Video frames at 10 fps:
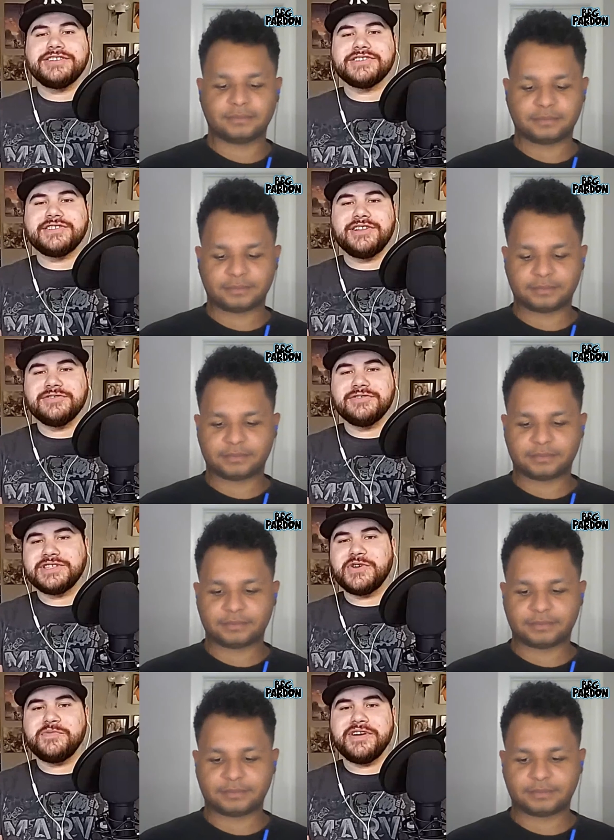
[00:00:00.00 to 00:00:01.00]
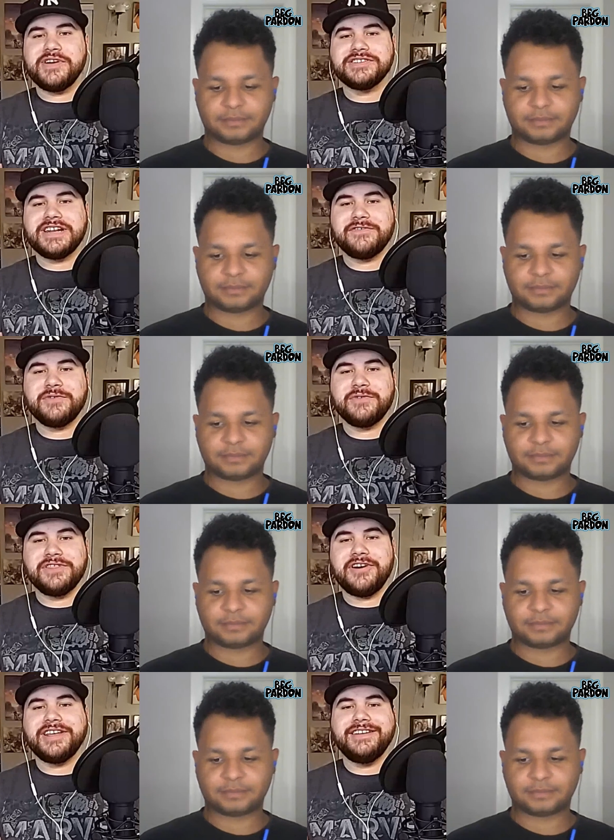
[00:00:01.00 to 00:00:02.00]
Speaker 1: rate just slowed so much that
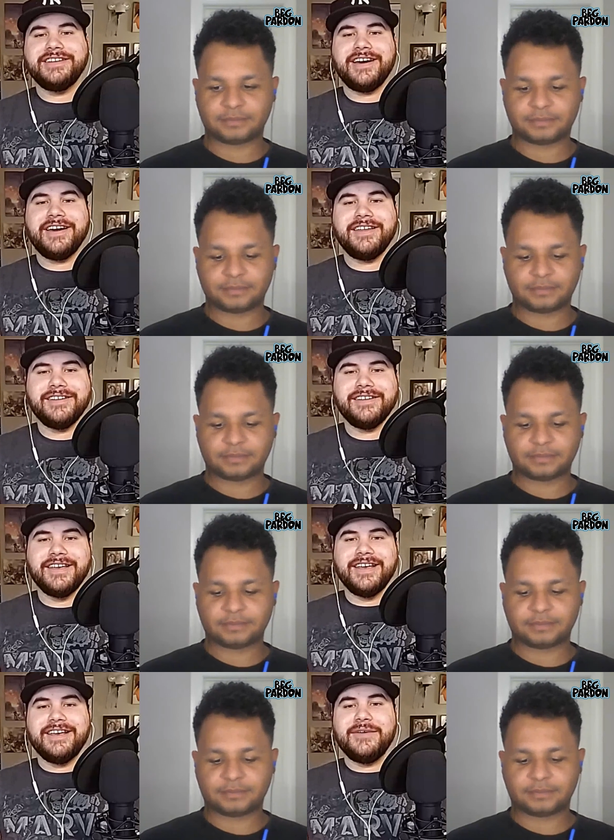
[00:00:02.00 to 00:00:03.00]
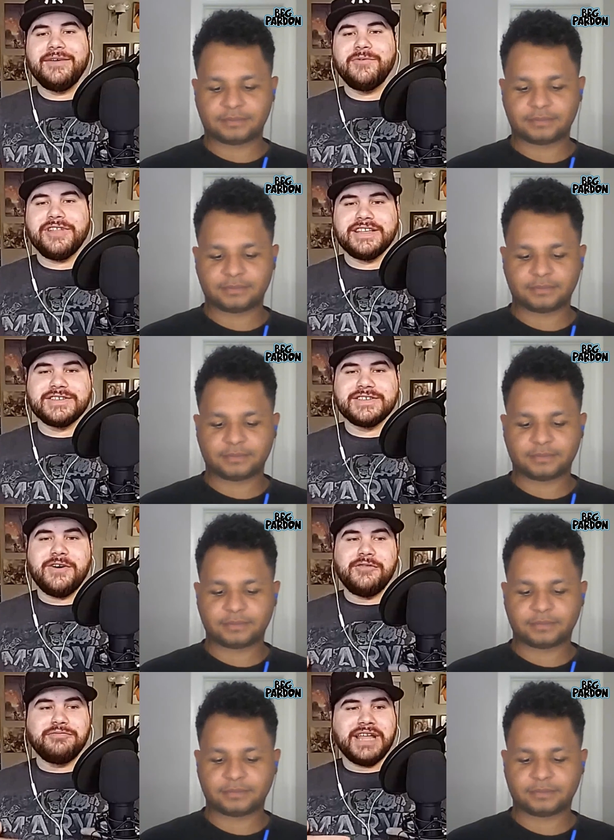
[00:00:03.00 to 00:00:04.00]
everyone thought he died, and he wore like this
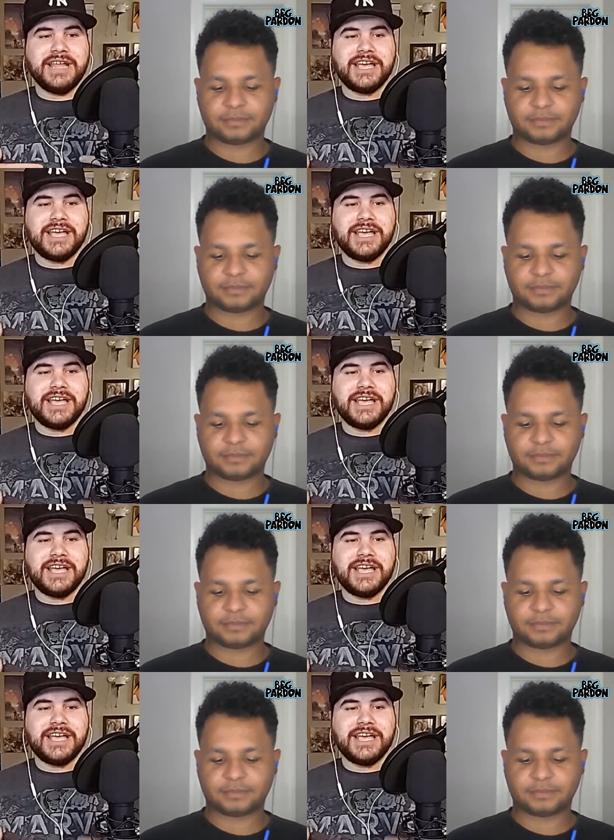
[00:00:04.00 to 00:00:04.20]
all